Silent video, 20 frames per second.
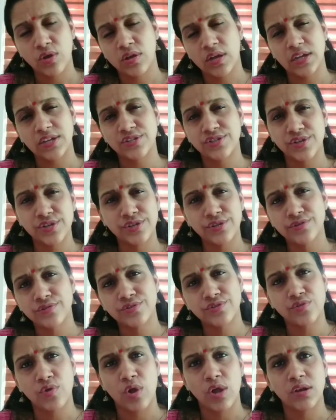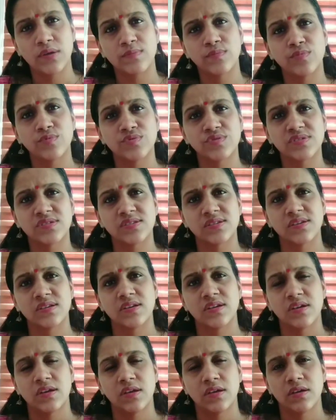continued to almost
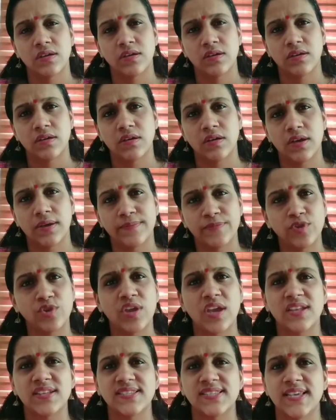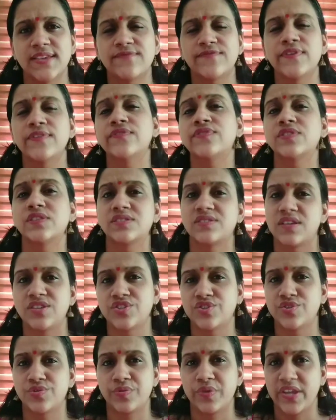you can say 5th
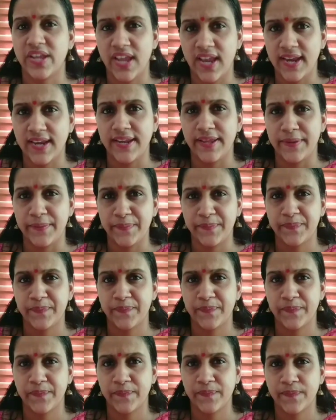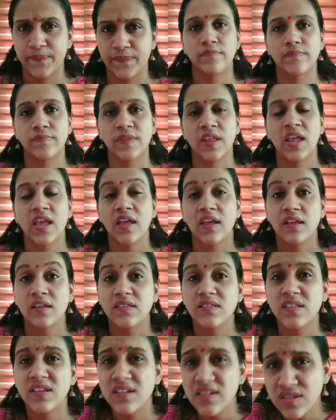century AD.
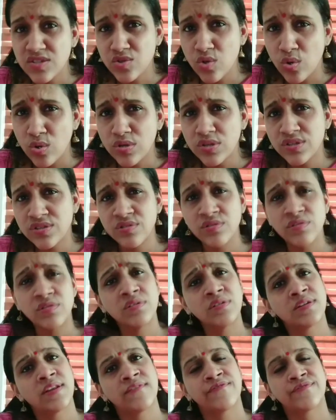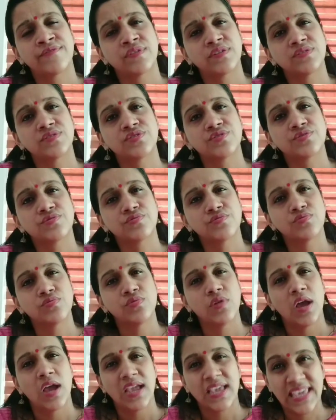There is also a reference
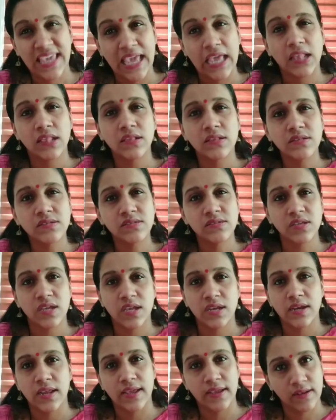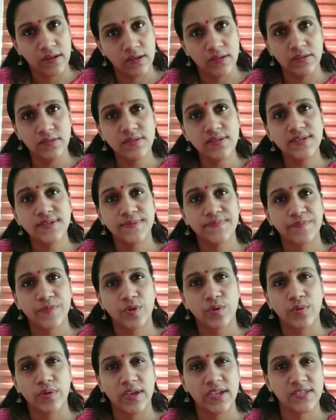to Celts in England,
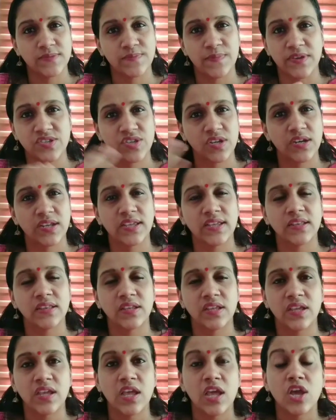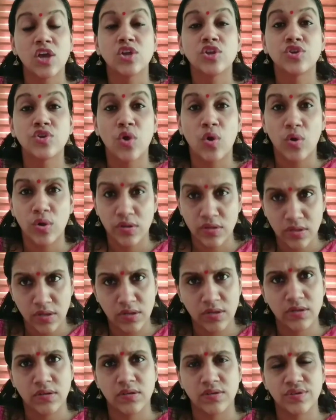okay, especially in the
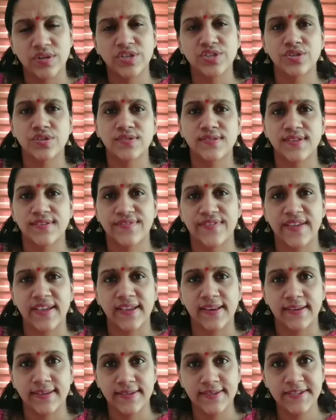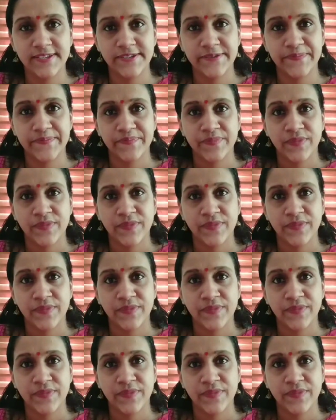northern regions of England.